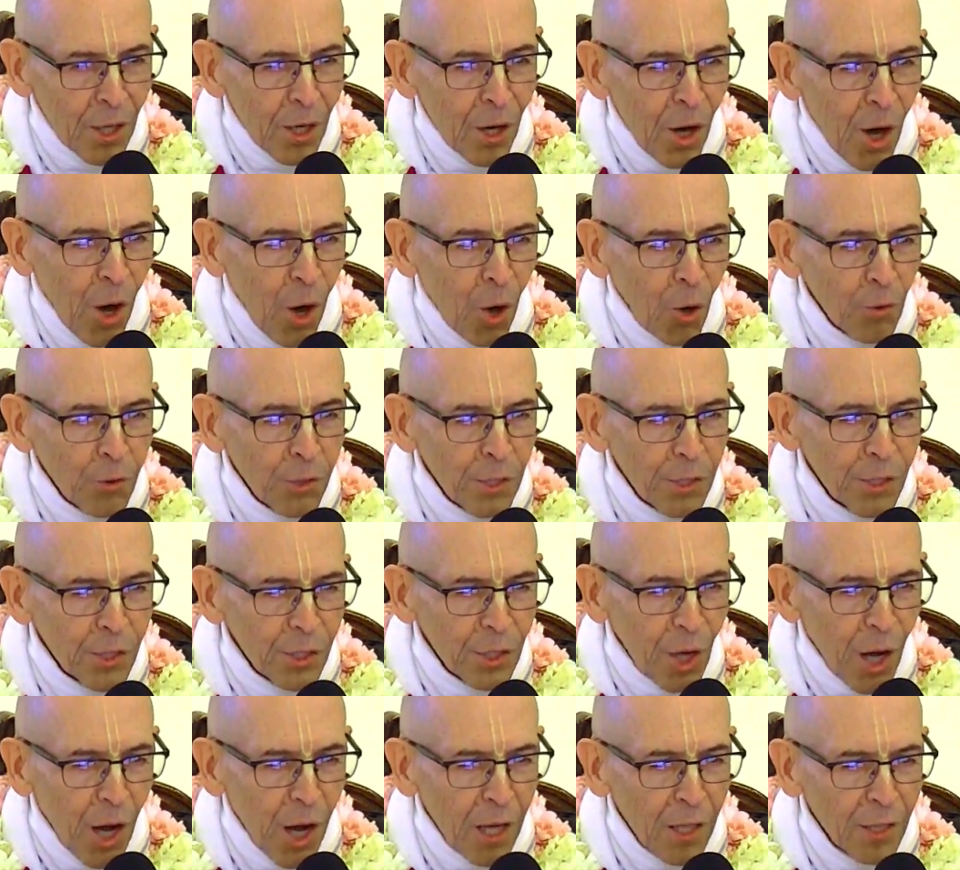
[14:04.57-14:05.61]
All this
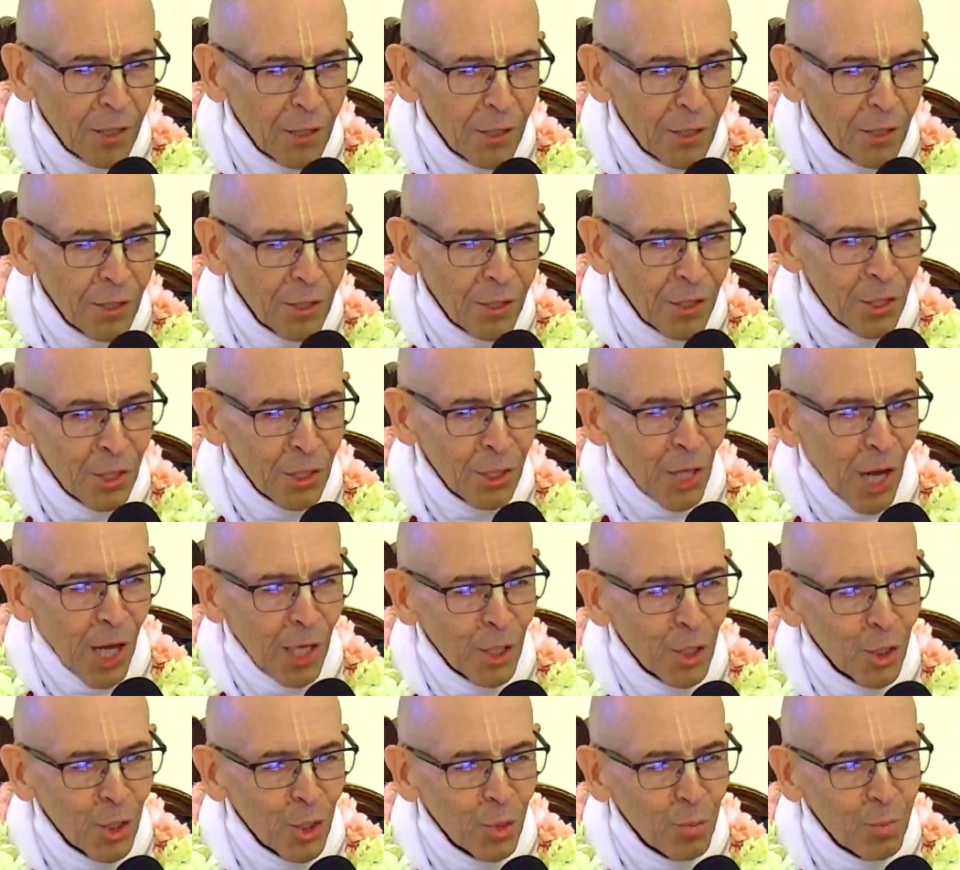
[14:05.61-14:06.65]
caused
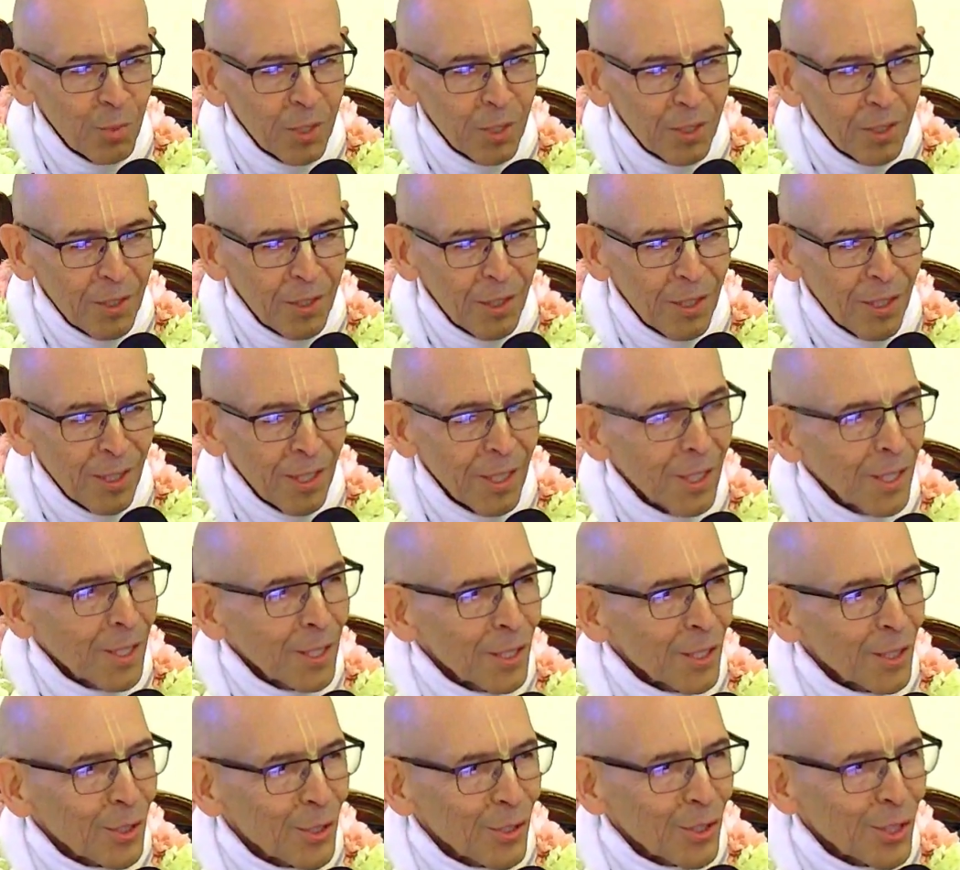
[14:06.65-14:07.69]
astonishment
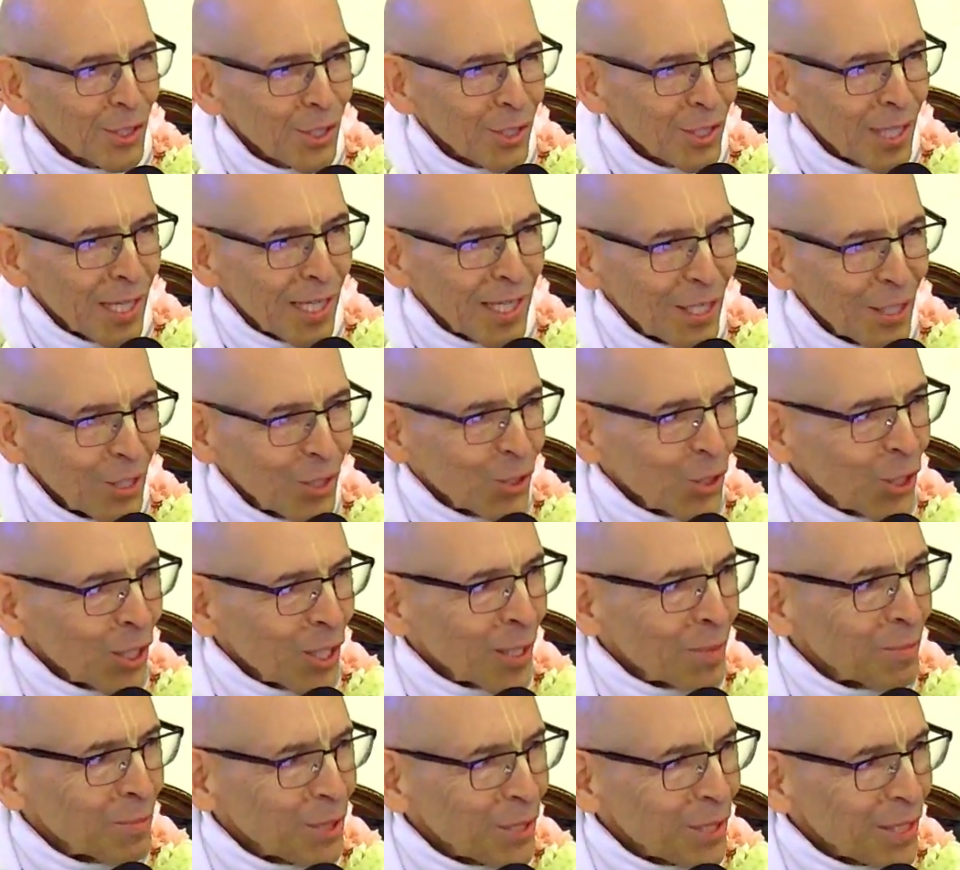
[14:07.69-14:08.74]
to the sage
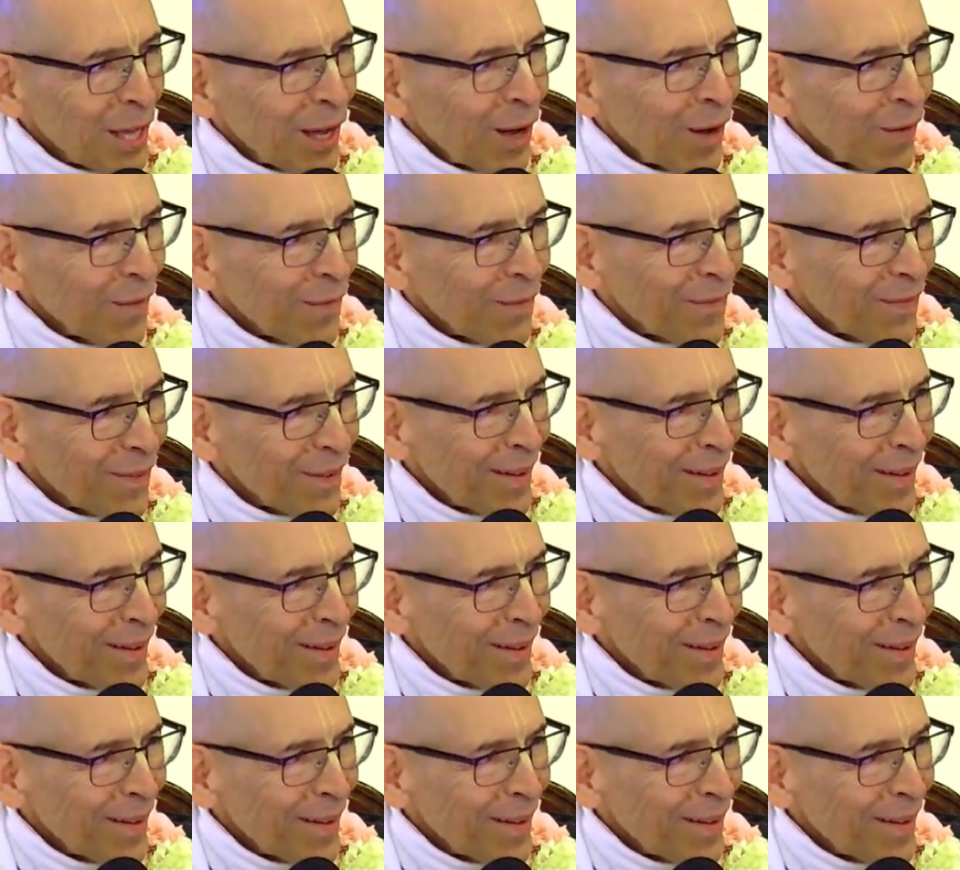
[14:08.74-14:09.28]
himself.